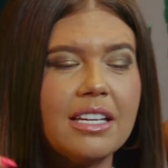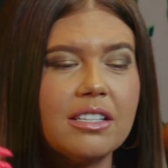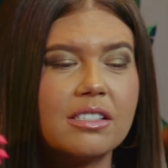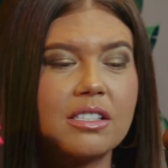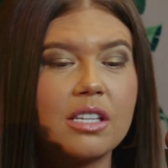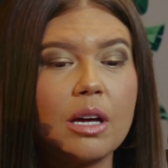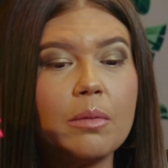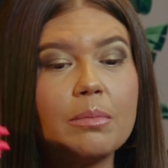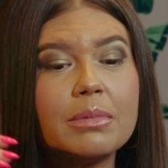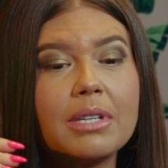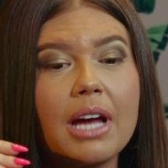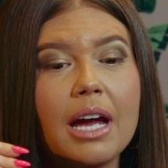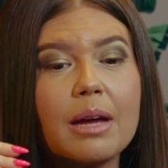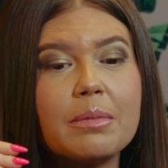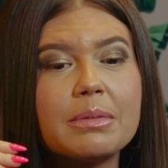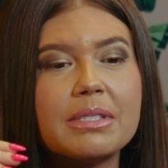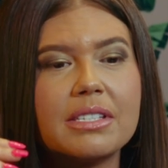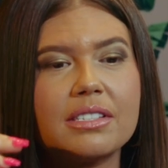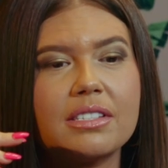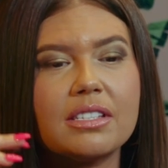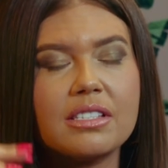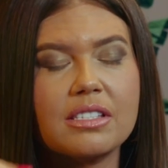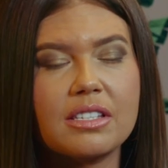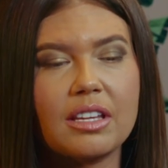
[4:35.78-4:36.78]

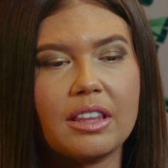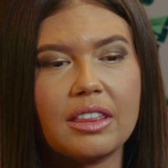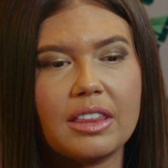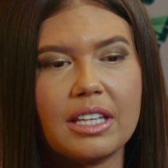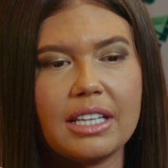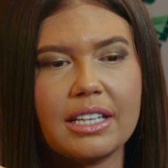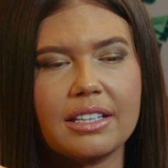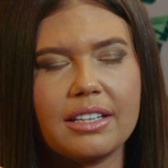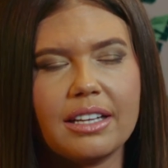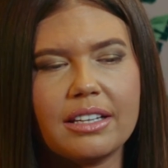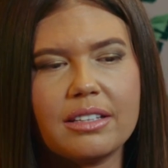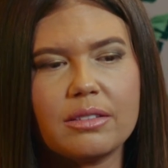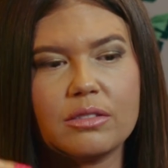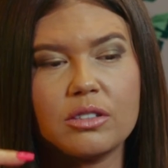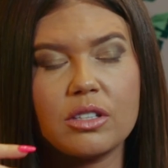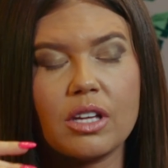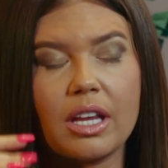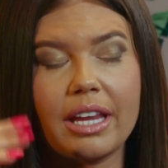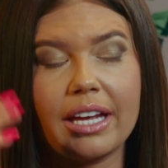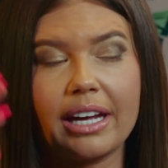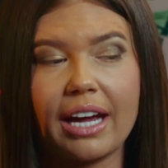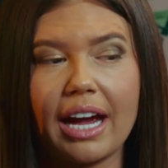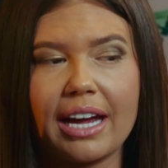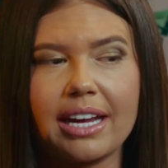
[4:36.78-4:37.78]
sometimes this is the thing,
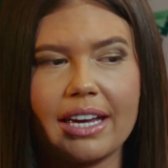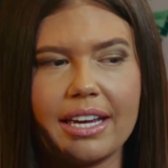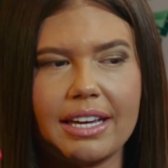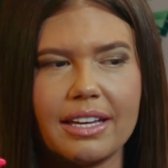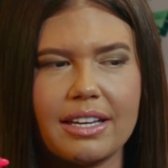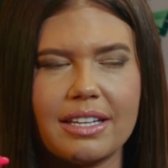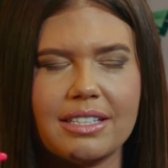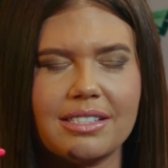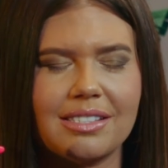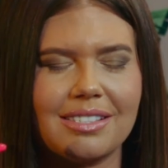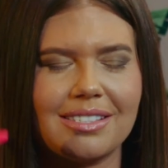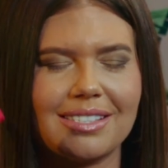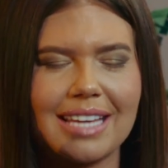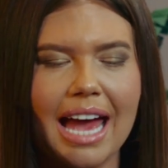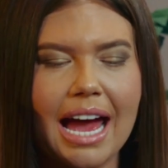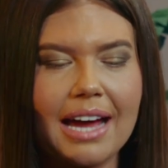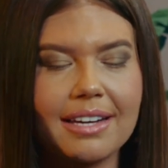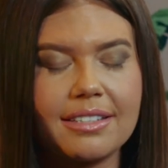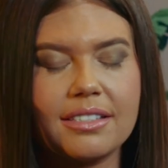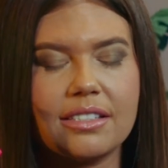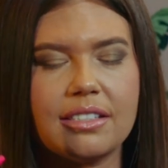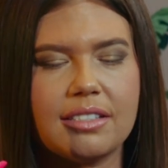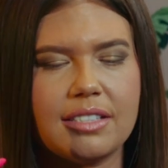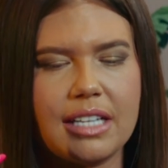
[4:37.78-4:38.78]
it's
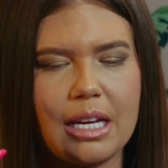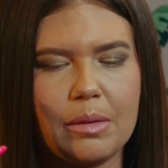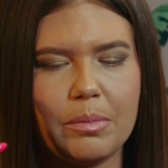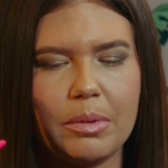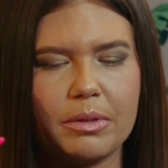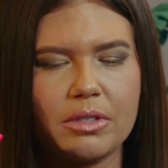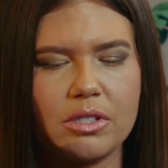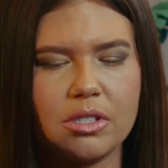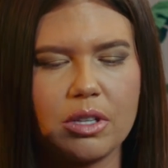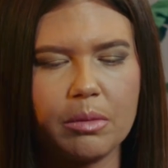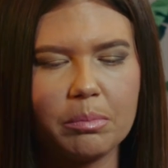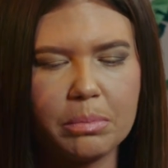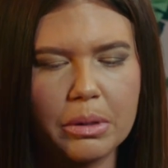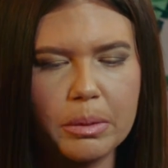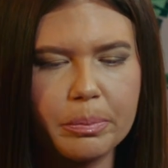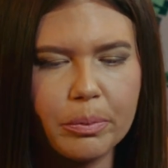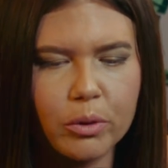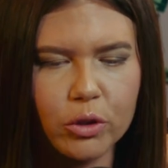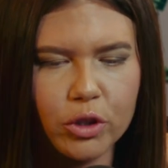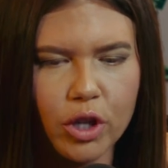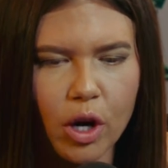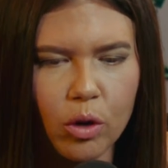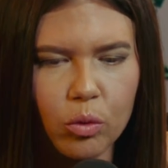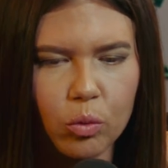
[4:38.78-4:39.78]
sad to say, but some
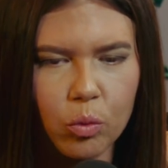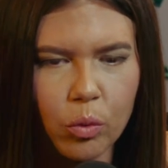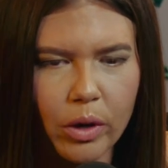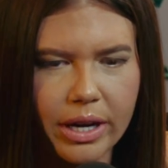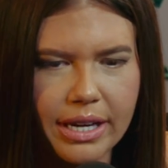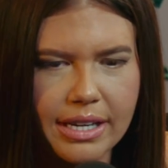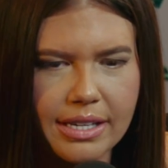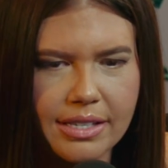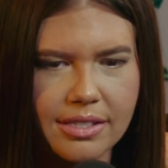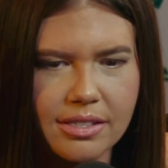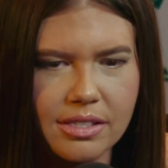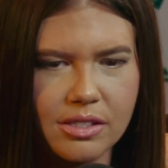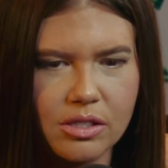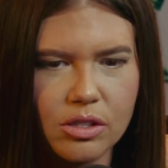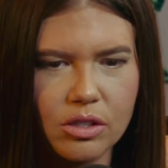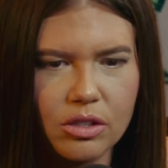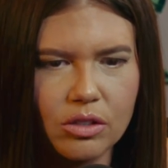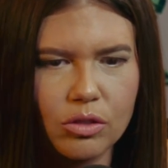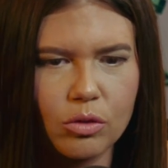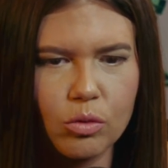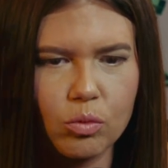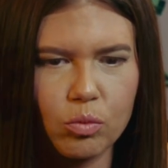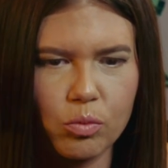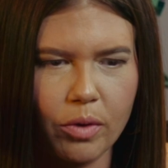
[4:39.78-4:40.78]
people are not raised
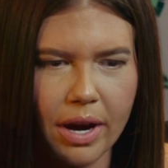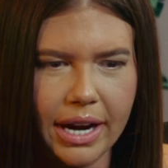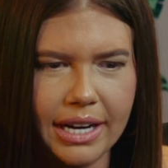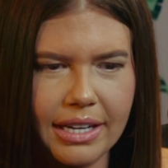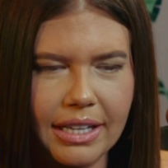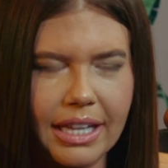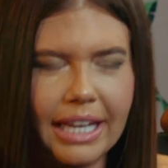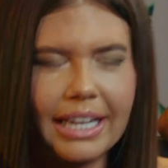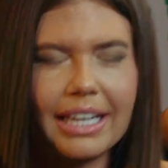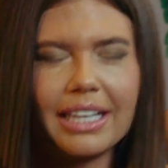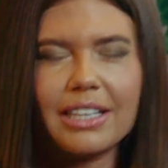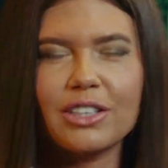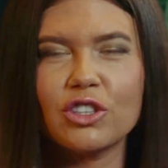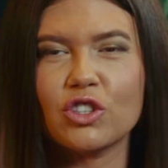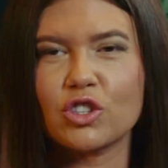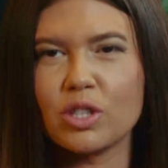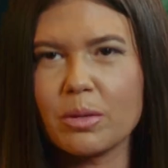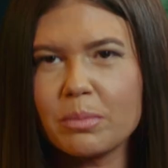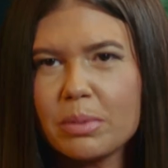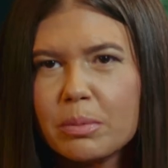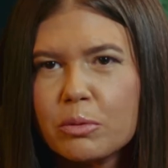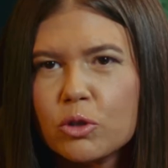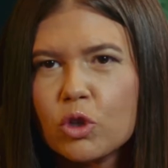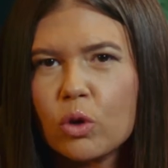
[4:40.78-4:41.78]
right. Like
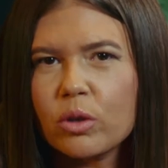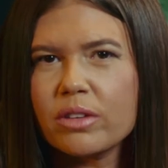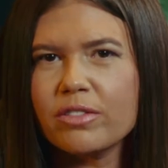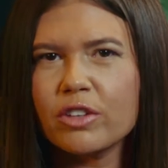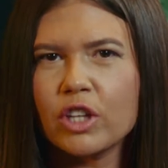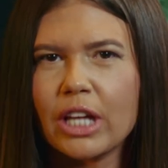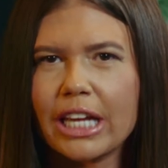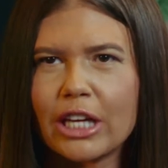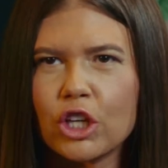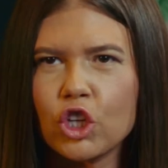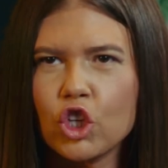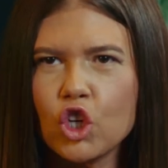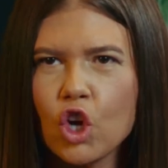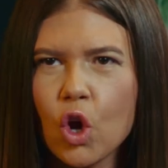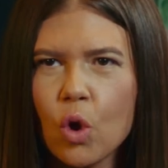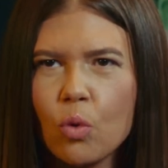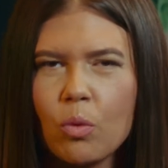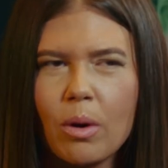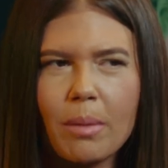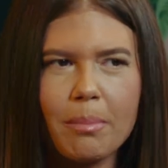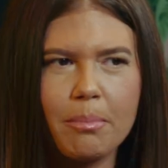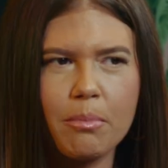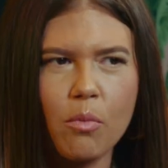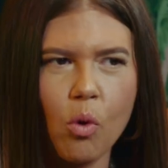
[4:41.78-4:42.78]
some people don't even like know what